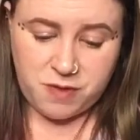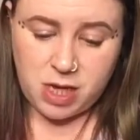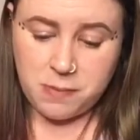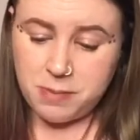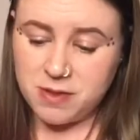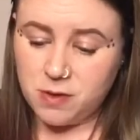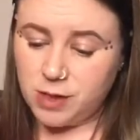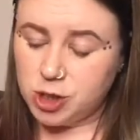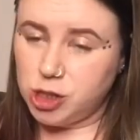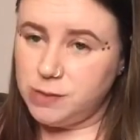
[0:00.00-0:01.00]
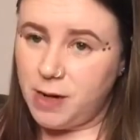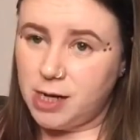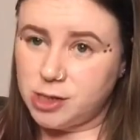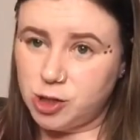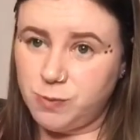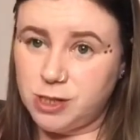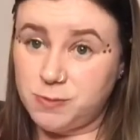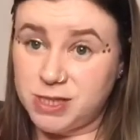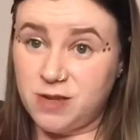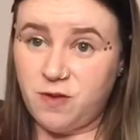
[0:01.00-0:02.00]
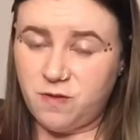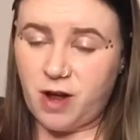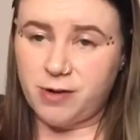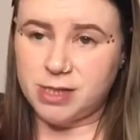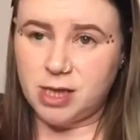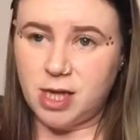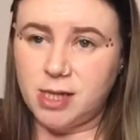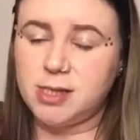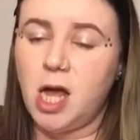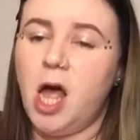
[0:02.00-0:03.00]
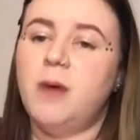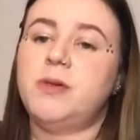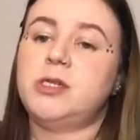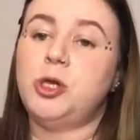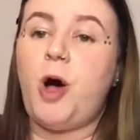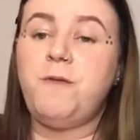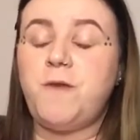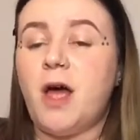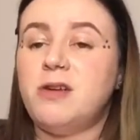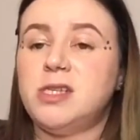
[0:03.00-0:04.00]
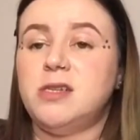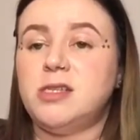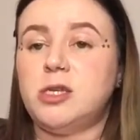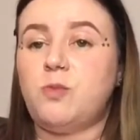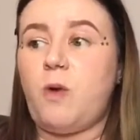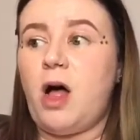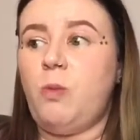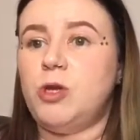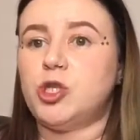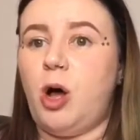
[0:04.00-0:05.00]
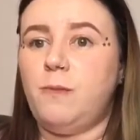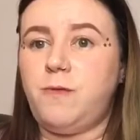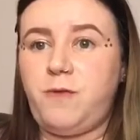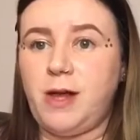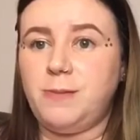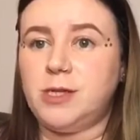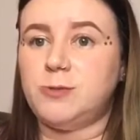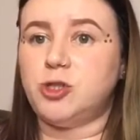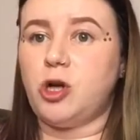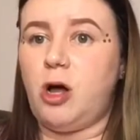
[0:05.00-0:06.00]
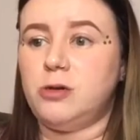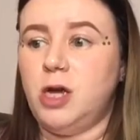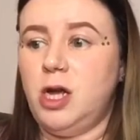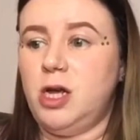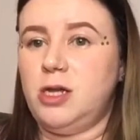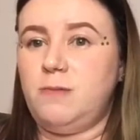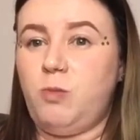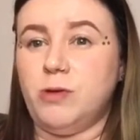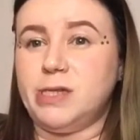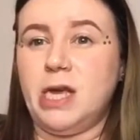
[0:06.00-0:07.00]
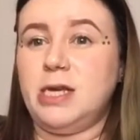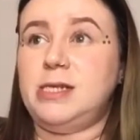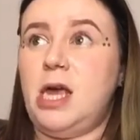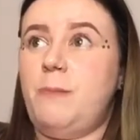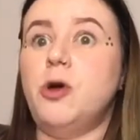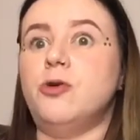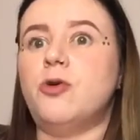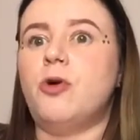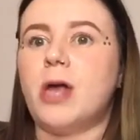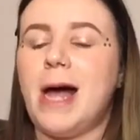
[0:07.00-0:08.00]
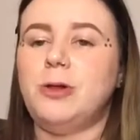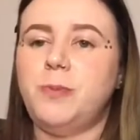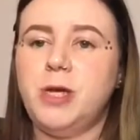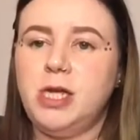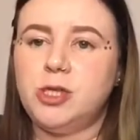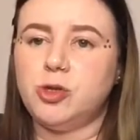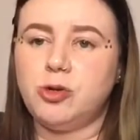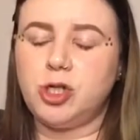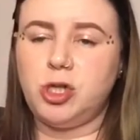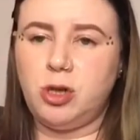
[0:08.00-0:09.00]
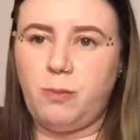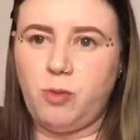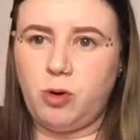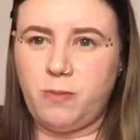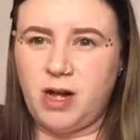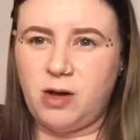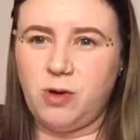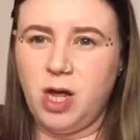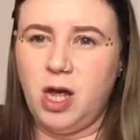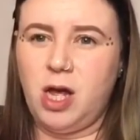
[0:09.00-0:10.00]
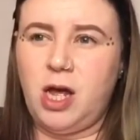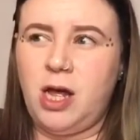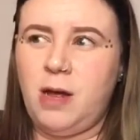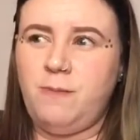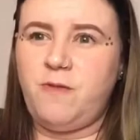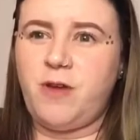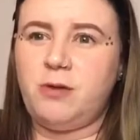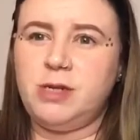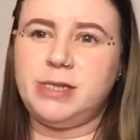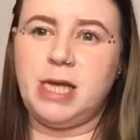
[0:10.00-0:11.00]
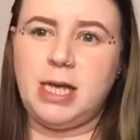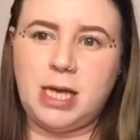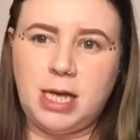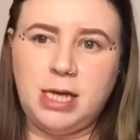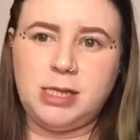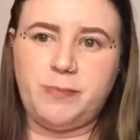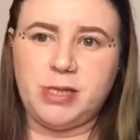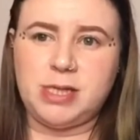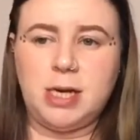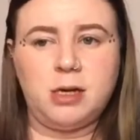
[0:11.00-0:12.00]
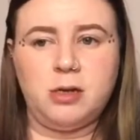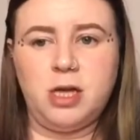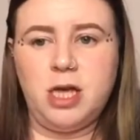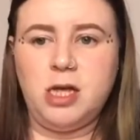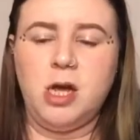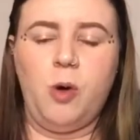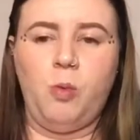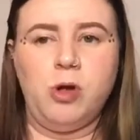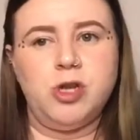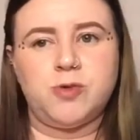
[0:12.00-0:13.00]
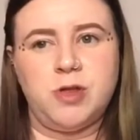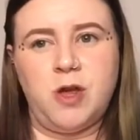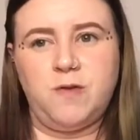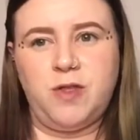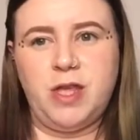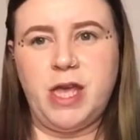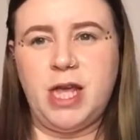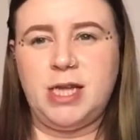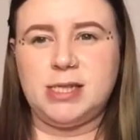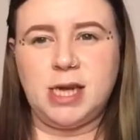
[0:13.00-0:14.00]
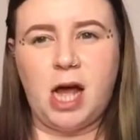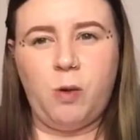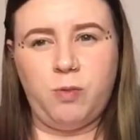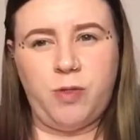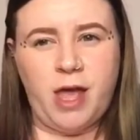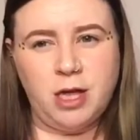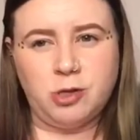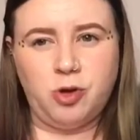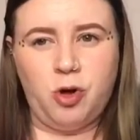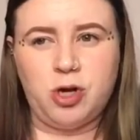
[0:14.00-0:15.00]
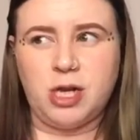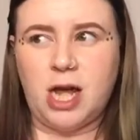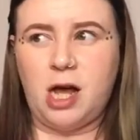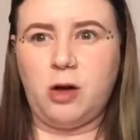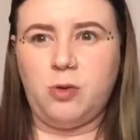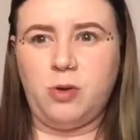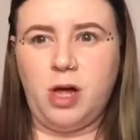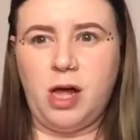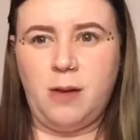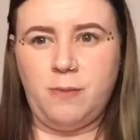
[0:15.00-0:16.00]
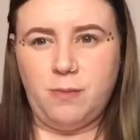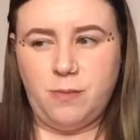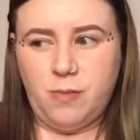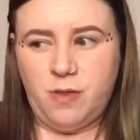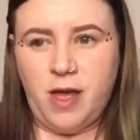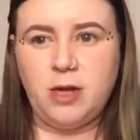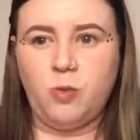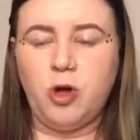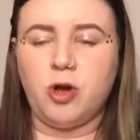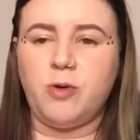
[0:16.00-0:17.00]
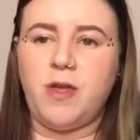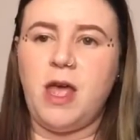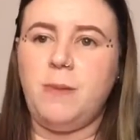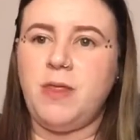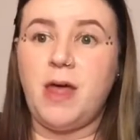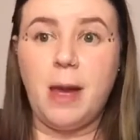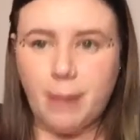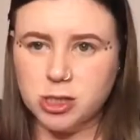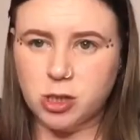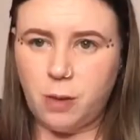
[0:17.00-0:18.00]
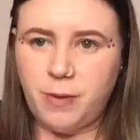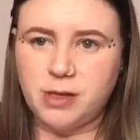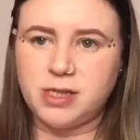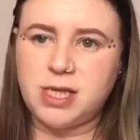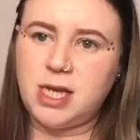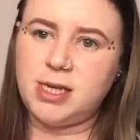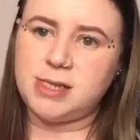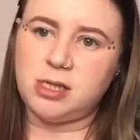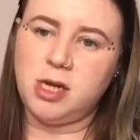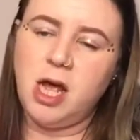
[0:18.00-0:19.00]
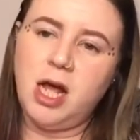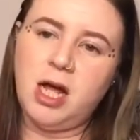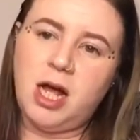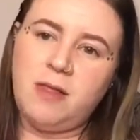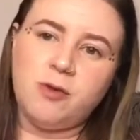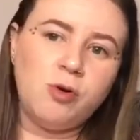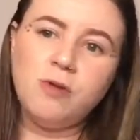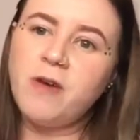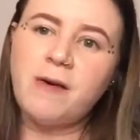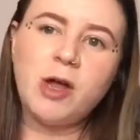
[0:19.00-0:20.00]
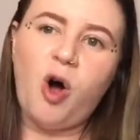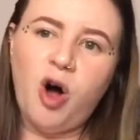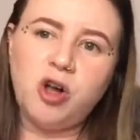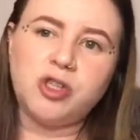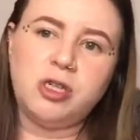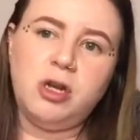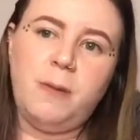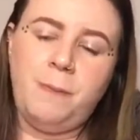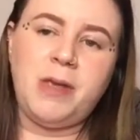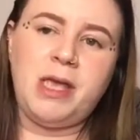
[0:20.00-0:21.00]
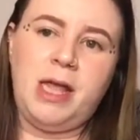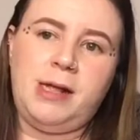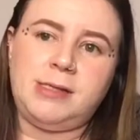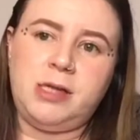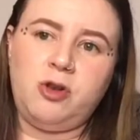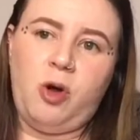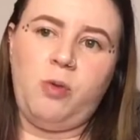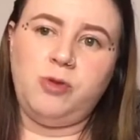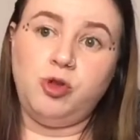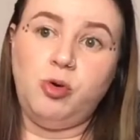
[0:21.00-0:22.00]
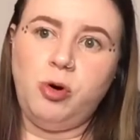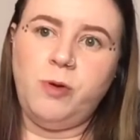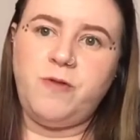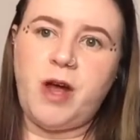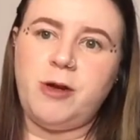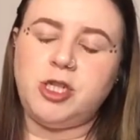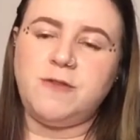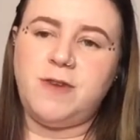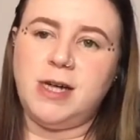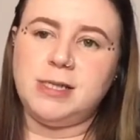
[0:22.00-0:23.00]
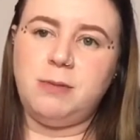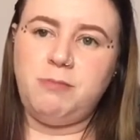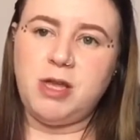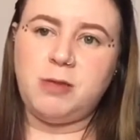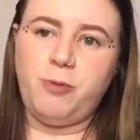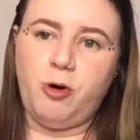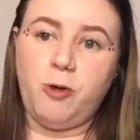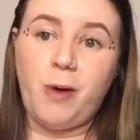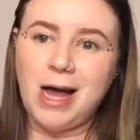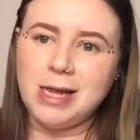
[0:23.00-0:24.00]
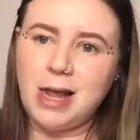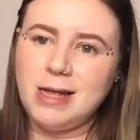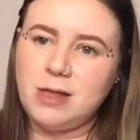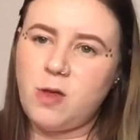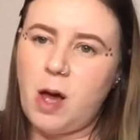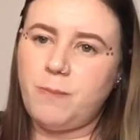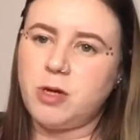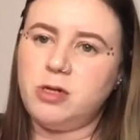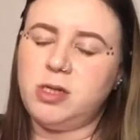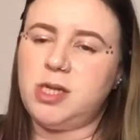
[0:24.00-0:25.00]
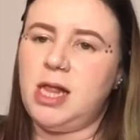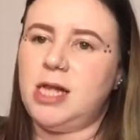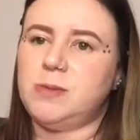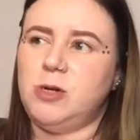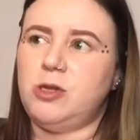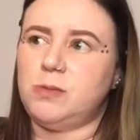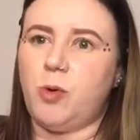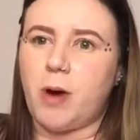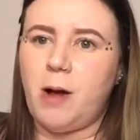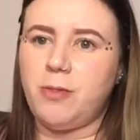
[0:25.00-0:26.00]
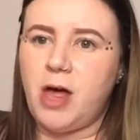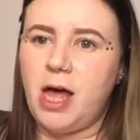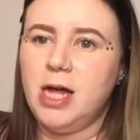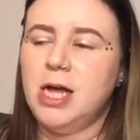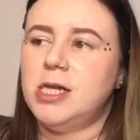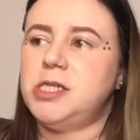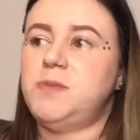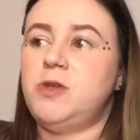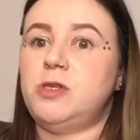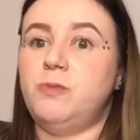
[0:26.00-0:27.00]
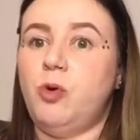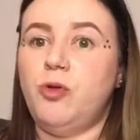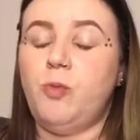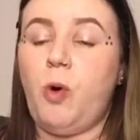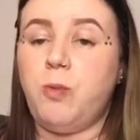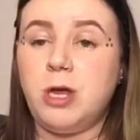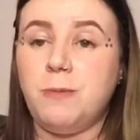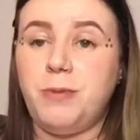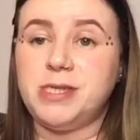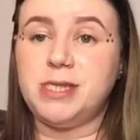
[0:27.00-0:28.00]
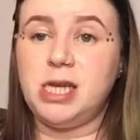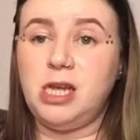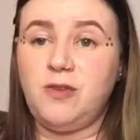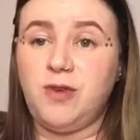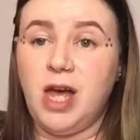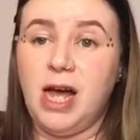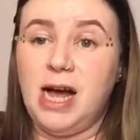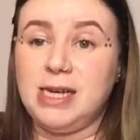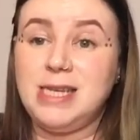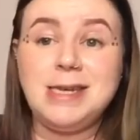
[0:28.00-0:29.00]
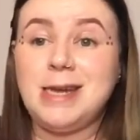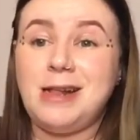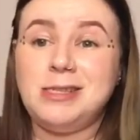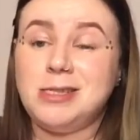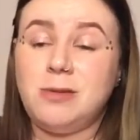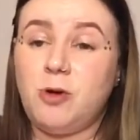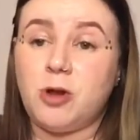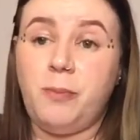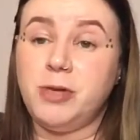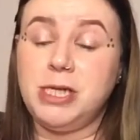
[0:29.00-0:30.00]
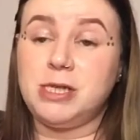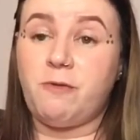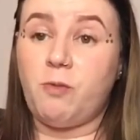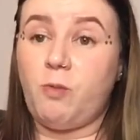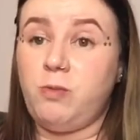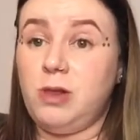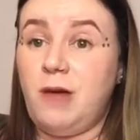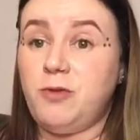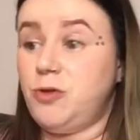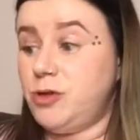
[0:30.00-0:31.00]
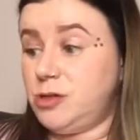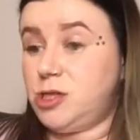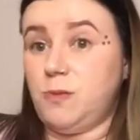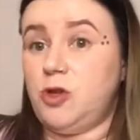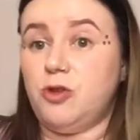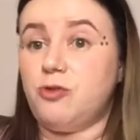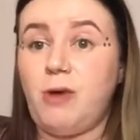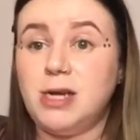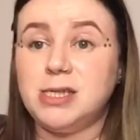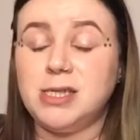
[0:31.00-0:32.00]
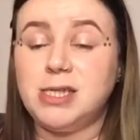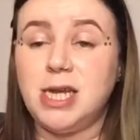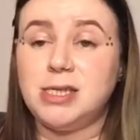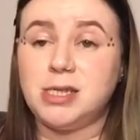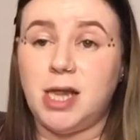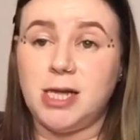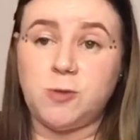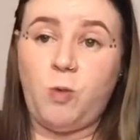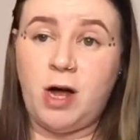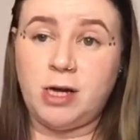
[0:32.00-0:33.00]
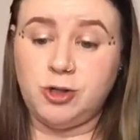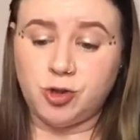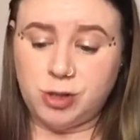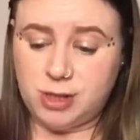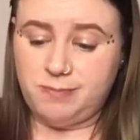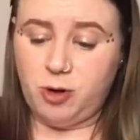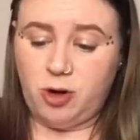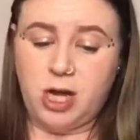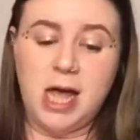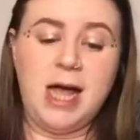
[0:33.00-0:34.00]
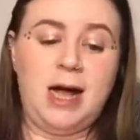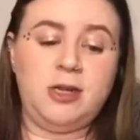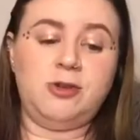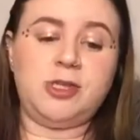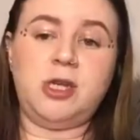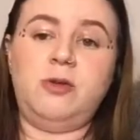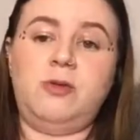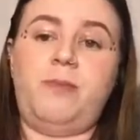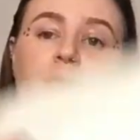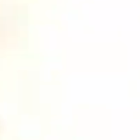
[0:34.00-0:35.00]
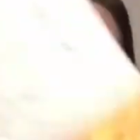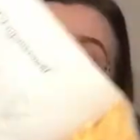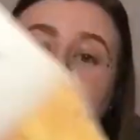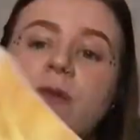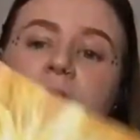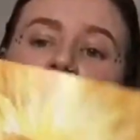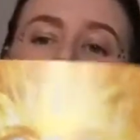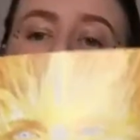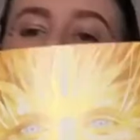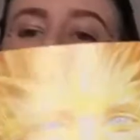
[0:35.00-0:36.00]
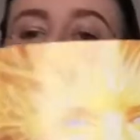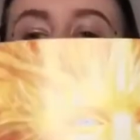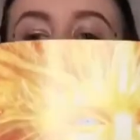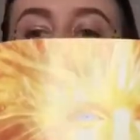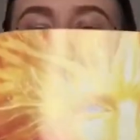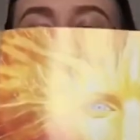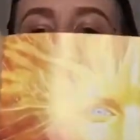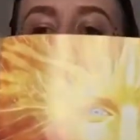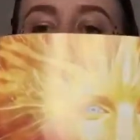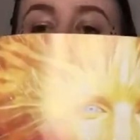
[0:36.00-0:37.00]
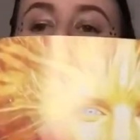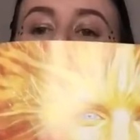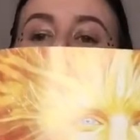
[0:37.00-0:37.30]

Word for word: the myth and legends behind some of the specific fairies in this. But there's a lot of fairies in this as well, which aren't famous, which aren't ones like say a puka or kelpie he talks to you a lot more about um, fairies that he's particularly worked with over the years and how they look and how um, they work with him and their magical abilities and and they're all very odd beings. They're not normal fairies you'd find in a myth book. But I like that because it lets me know there's more out there, lets me know there's more than what we can perceive. And he connected to them on a completely different level than some of the other writers did. So that's why I enjoyed this book. And he also puts in stuff like, you know, spirits and angels.